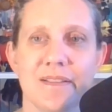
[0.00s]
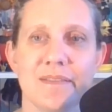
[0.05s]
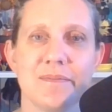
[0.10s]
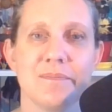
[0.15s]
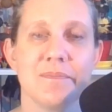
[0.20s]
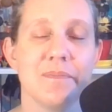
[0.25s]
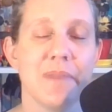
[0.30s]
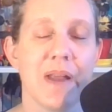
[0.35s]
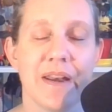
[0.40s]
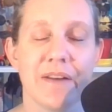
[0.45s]

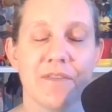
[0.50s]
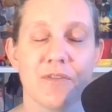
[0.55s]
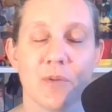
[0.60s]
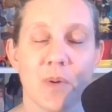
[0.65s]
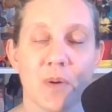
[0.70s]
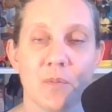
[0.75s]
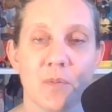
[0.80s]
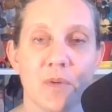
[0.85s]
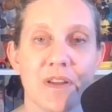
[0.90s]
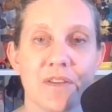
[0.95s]
not
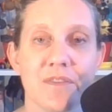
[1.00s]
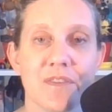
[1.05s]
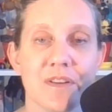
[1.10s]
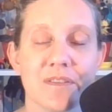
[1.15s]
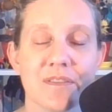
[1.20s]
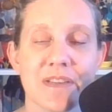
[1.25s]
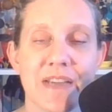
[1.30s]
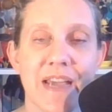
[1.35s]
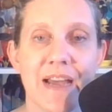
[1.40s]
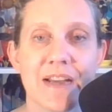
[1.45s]
everyone would
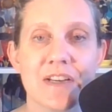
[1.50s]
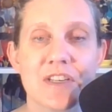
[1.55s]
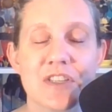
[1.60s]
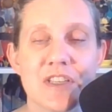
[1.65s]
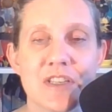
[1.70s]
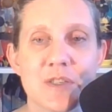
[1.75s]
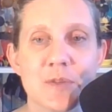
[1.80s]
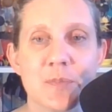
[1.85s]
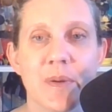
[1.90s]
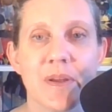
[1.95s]
even catch
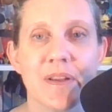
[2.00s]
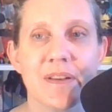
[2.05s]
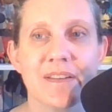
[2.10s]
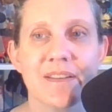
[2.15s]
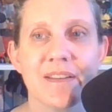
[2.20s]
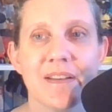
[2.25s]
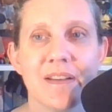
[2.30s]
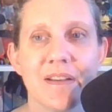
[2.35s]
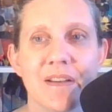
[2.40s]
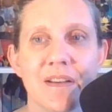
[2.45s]
this, but
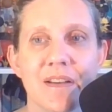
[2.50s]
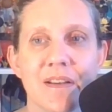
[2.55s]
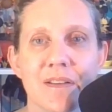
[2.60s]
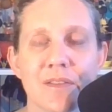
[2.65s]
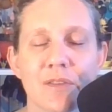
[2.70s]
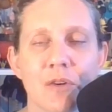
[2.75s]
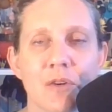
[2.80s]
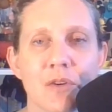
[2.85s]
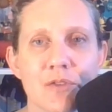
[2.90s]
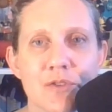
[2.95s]

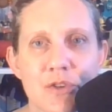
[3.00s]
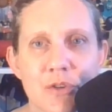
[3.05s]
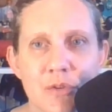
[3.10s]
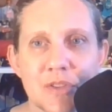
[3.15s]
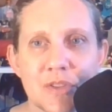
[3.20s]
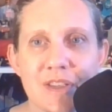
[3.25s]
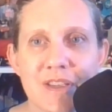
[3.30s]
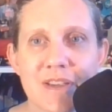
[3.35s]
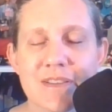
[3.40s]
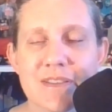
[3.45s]
there are 2
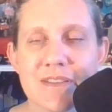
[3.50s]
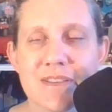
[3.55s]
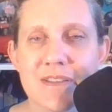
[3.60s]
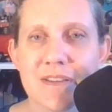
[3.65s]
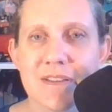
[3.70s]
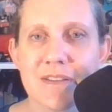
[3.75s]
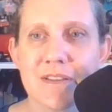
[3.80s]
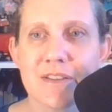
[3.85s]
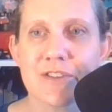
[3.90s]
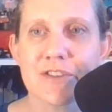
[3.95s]
things
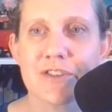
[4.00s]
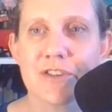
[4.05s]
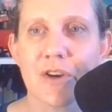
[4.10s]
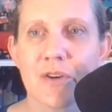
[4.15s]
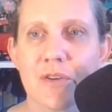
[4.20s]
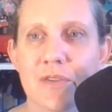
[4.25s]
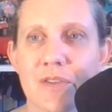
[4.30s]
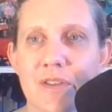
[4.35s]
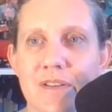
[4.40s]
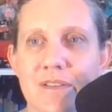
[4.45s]
in this
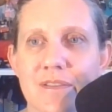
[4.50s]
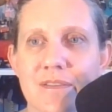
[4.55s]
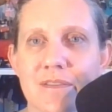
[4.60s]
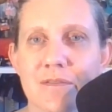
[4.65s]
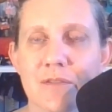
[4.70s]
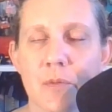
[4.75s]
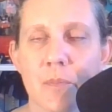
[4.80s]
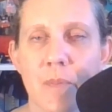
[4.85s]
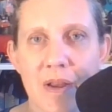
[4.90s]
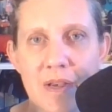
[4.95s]
show that
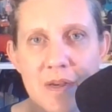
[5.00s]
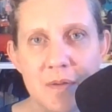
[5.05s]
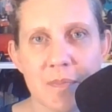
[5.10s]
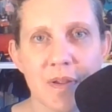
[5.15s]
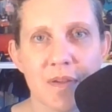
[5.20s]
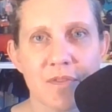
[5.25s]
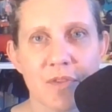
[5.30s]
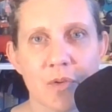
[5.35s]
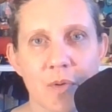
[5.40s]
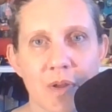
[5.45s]
reminded me
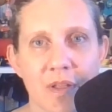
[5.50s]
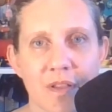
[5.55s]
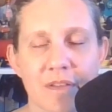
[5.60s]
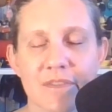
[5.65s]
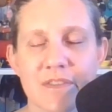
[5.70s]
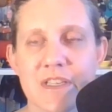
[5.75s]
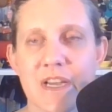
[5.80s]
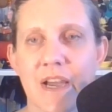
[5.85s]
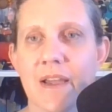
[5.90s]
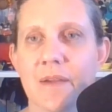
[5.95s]
of The Wheel
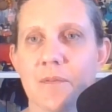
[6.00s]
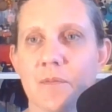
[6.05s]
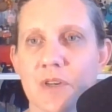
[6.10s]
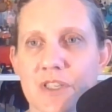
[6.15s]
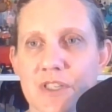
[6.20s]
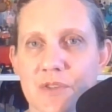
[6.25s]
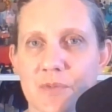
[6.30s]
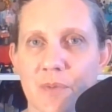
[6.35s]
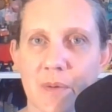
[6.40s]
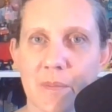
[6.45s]
of Time,
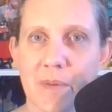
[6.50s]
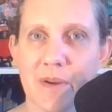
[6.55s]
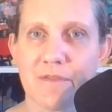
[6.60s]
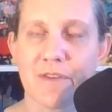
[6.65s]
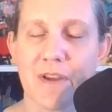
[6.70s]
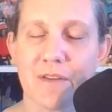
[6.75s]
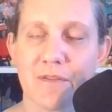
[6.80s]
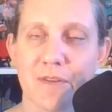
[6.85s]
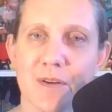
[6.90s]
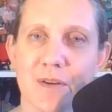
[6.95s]
which is one of my
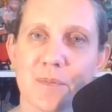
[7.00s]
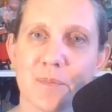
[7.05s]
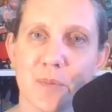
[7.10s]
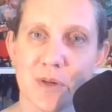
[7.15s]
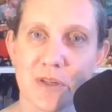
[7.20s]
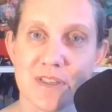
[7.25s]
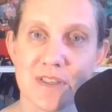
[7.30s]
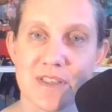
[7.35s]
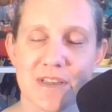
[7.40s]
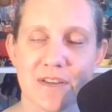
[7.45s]
favorite
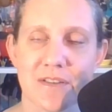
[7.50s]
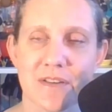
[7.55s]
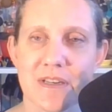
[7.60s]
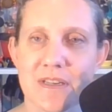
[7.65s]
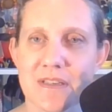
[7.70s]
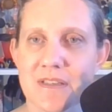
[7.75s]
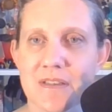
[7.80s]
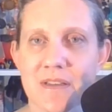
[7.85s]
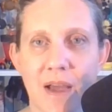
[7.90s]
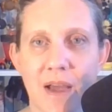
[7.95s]
book
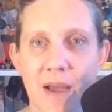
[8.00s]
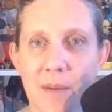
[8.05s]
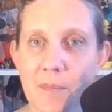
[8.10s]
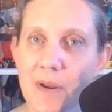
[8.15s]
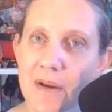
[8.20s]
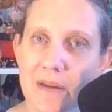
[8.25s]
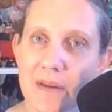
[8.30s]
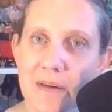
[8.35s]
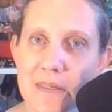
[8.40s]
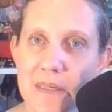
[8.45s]
series. I'm
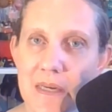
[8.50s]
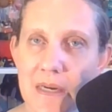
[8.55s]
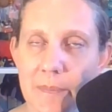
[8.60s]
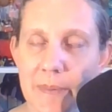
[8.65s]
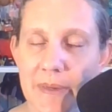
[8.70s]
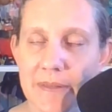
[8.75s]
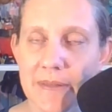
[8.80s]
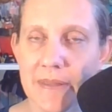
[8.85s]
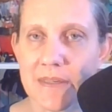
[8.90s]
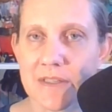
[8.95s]
not going to talk
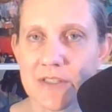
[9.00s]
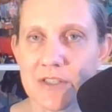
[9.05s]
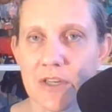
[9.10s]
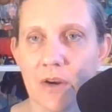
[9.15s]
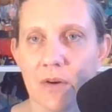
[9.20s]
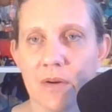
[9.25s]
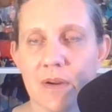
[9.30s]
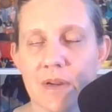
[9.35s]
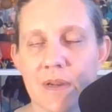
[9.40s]
about that show.